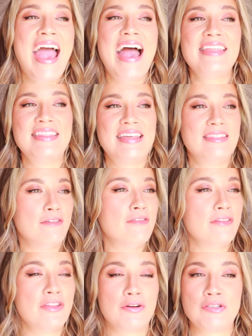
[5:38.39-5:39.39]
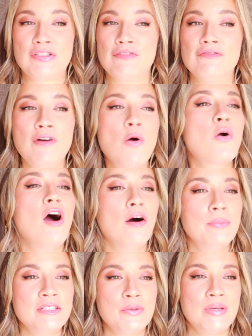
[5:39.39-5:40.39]
And then there is a phone
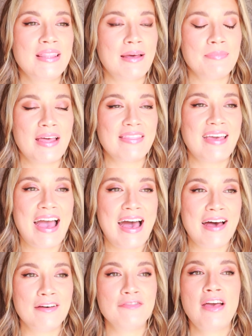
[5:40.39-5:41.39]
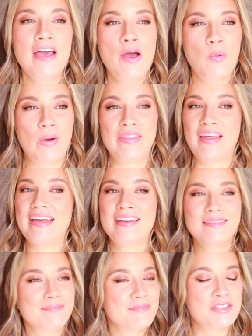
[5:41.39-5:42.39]
call between them that they have when
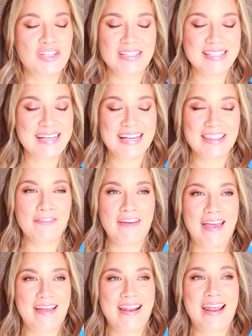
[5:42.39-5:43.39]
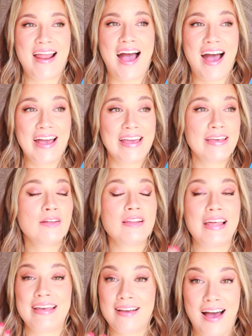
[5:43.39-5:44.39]
like shit's hitting the fan, and I
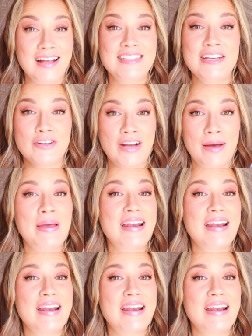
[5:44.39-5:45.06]
like got teared up.